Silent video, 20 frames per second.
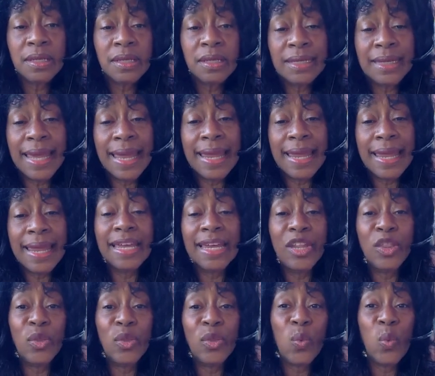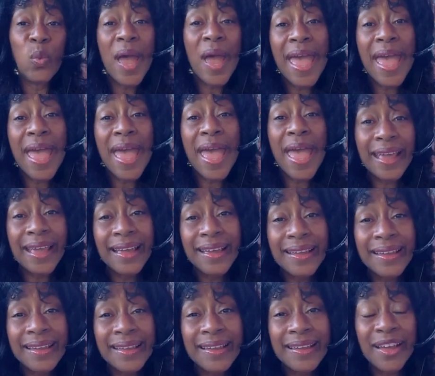getting in the way
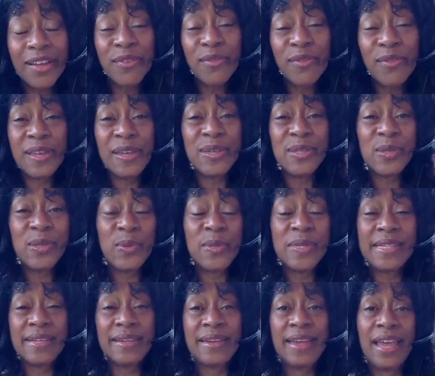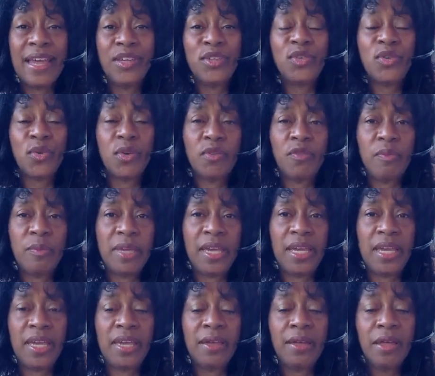of the exquisite nature of
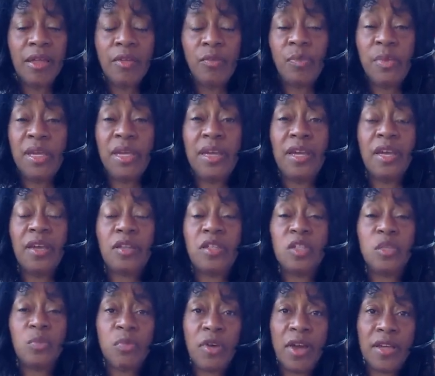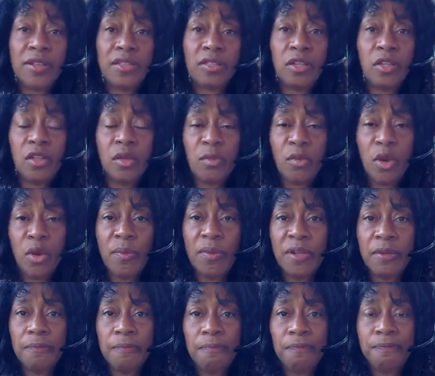me being expressed in the
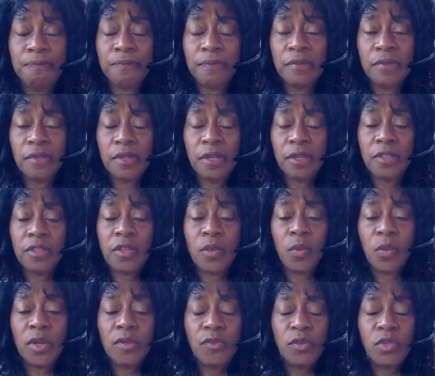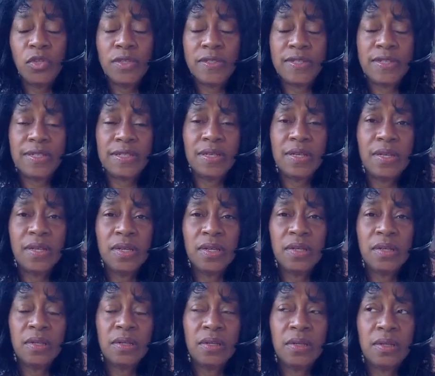moment. So what if you just
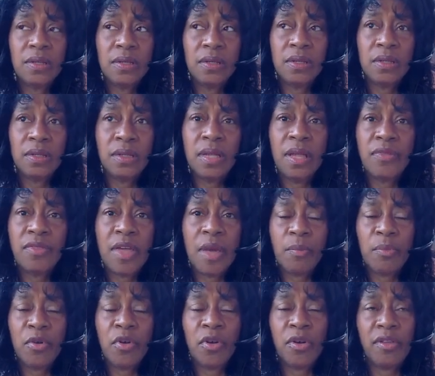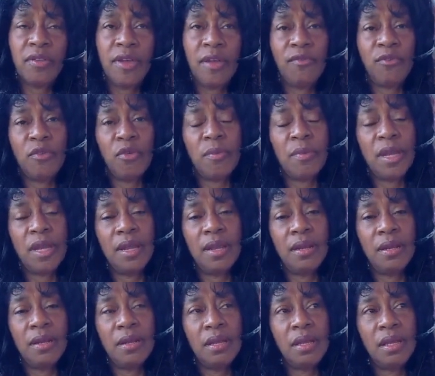let that percolate for a minute?
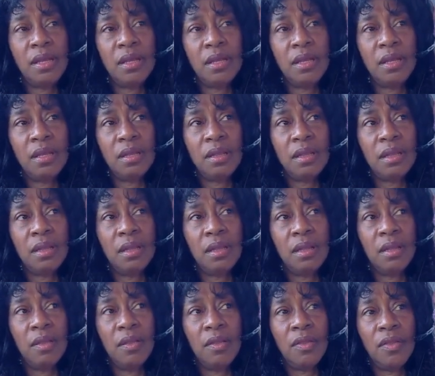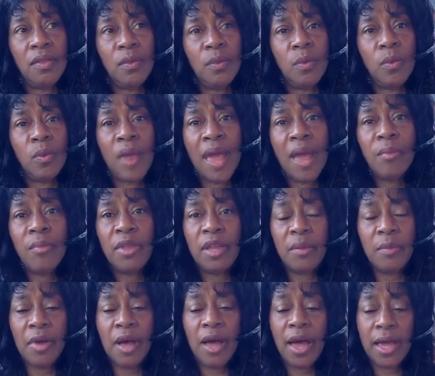The
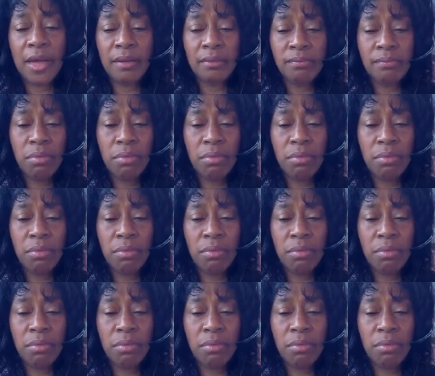rambling mind,